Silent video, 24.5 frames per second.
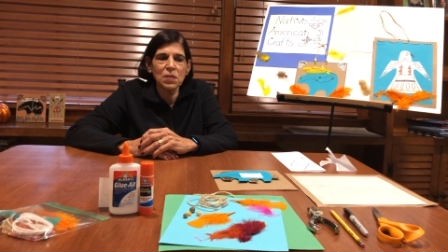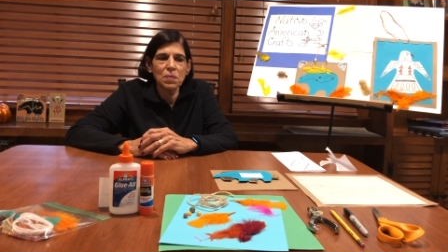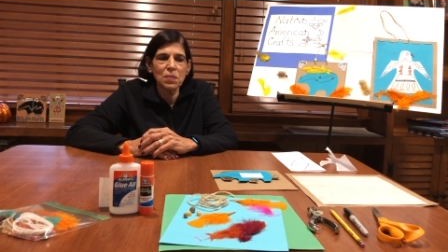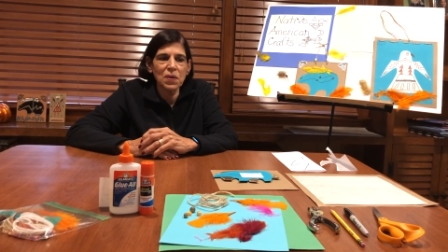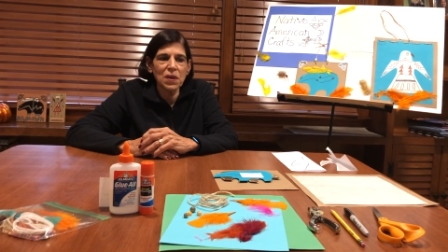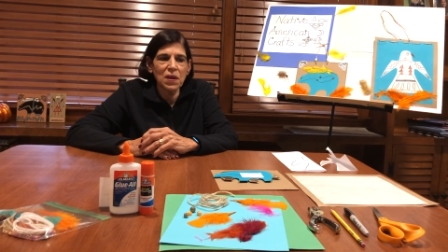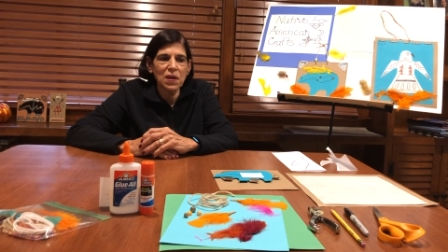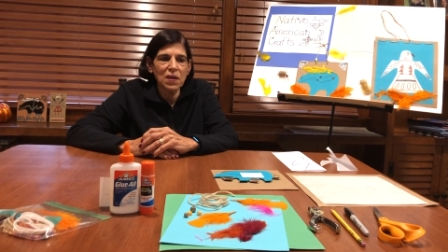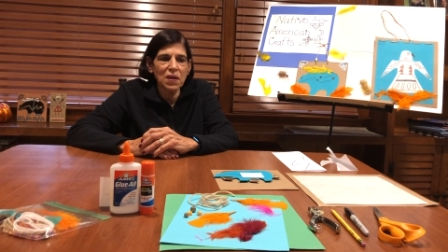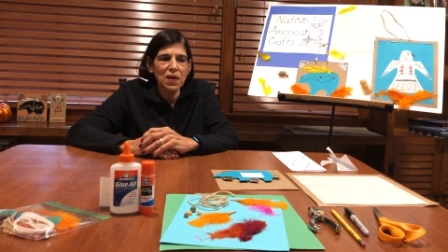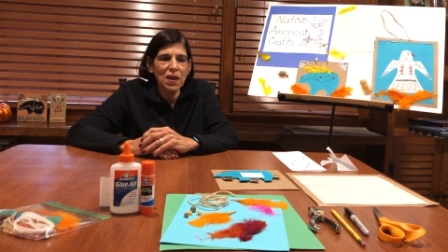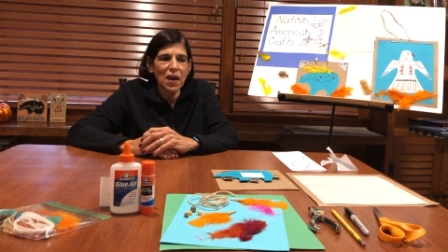
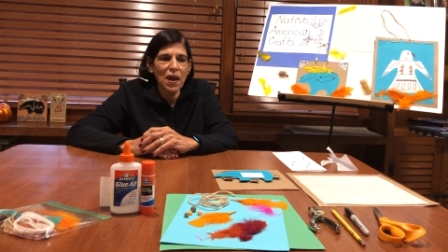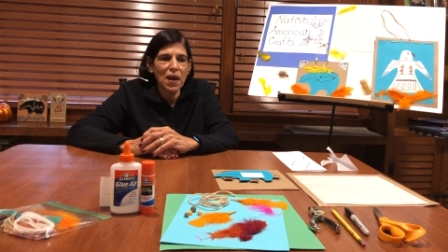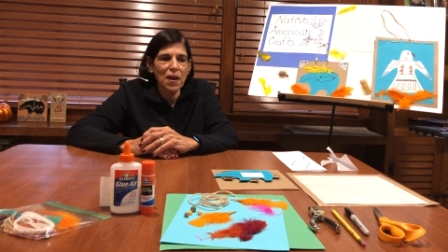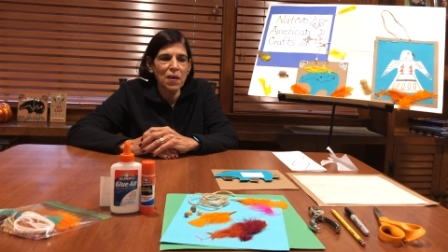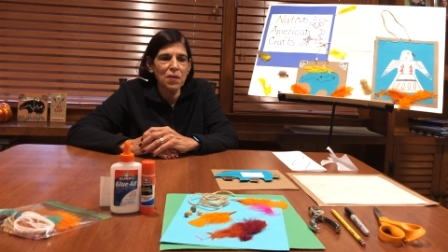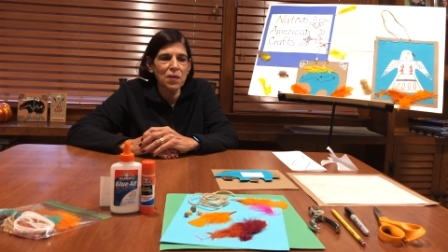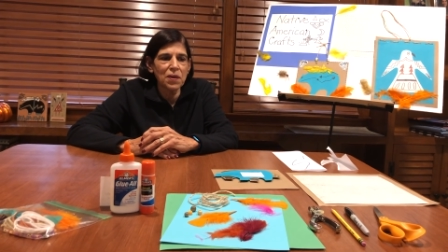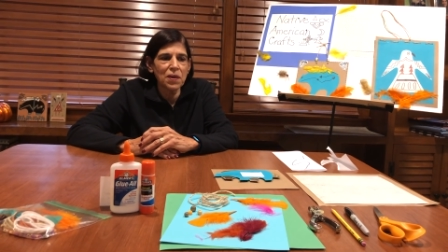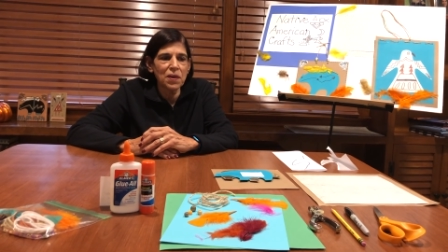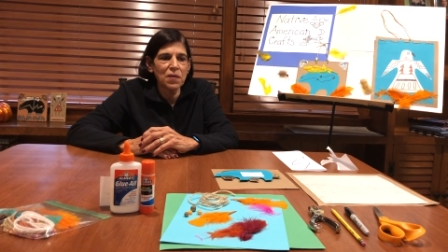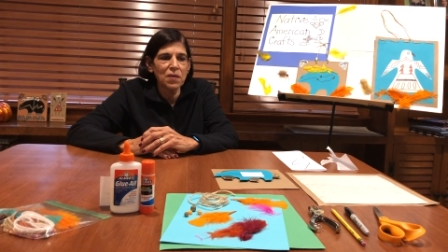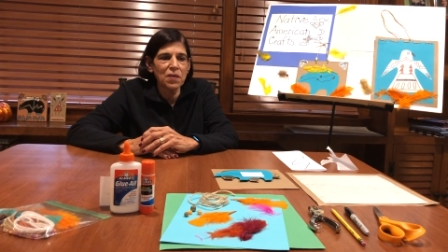be a
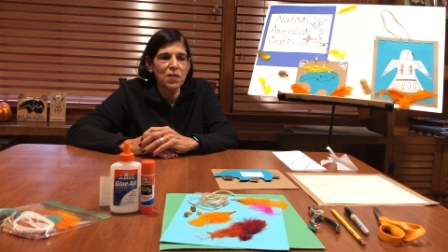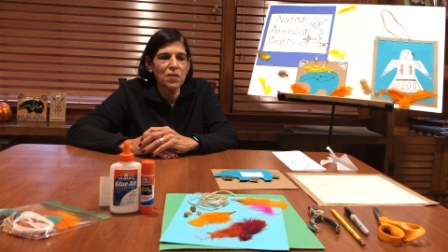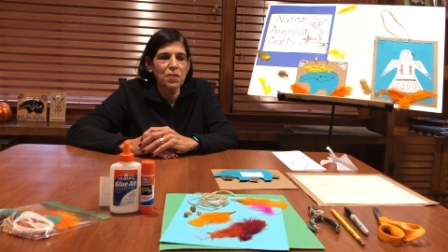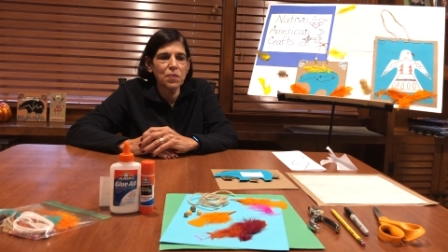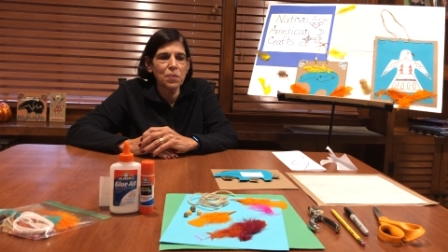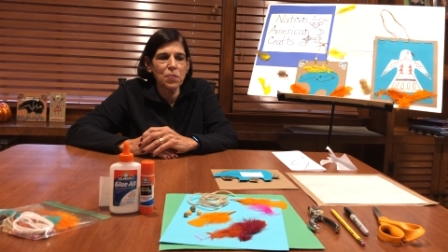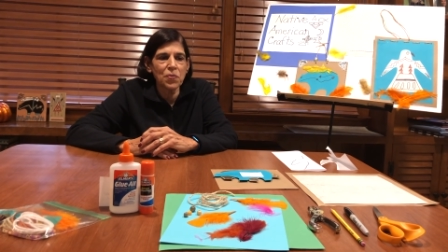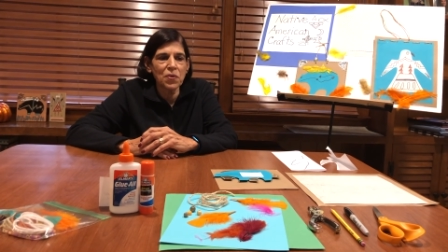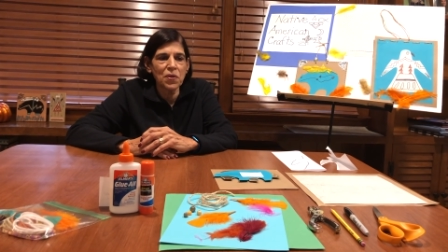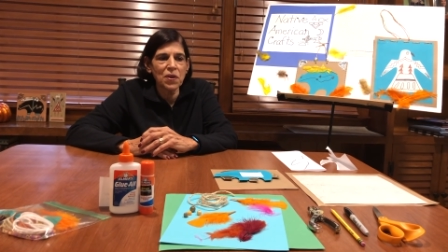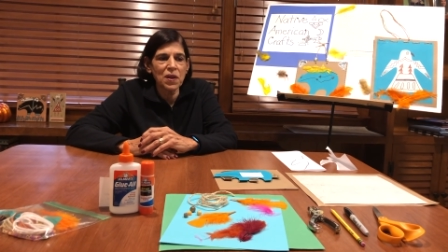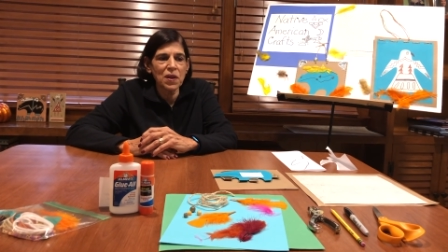carrier of
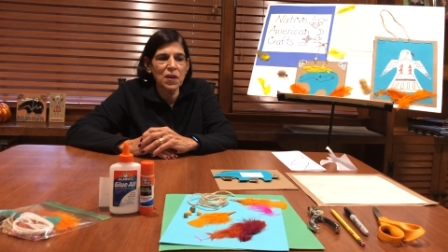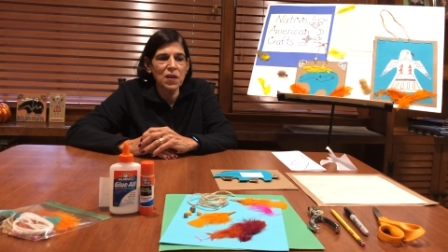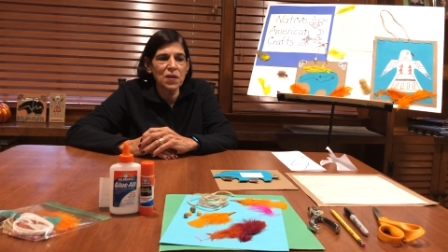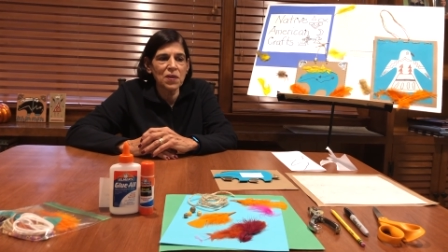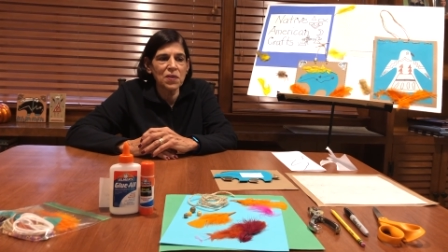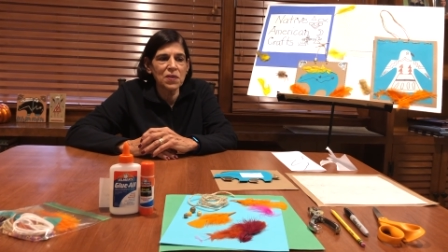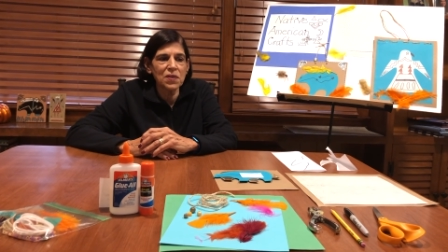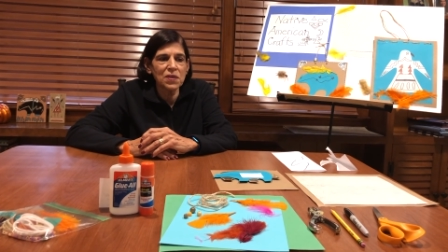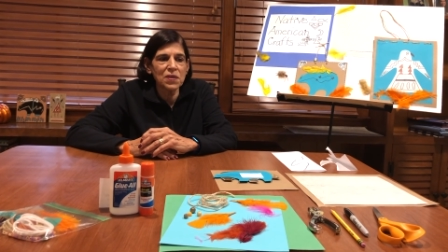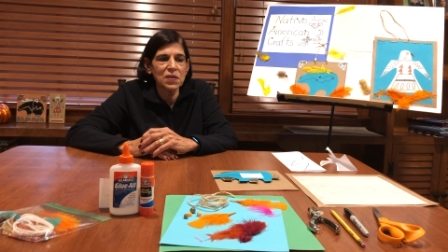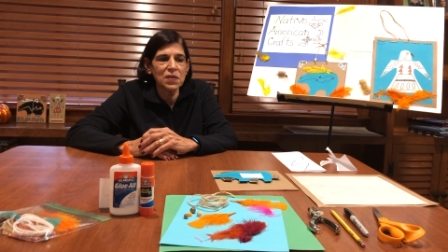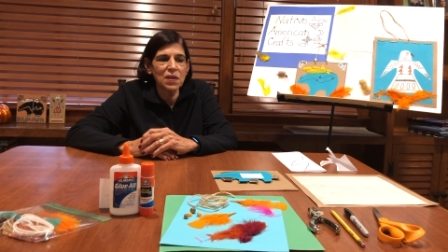
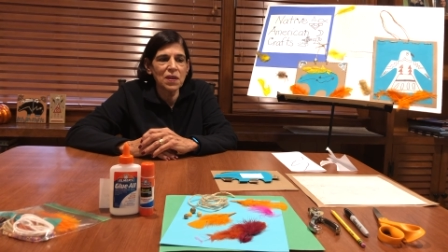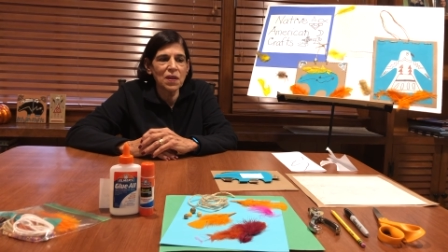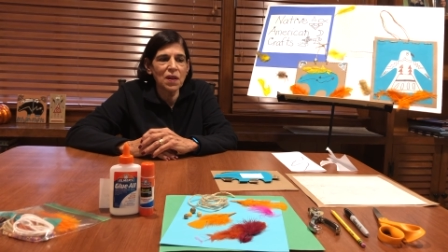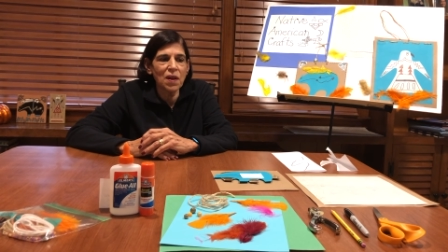prayers,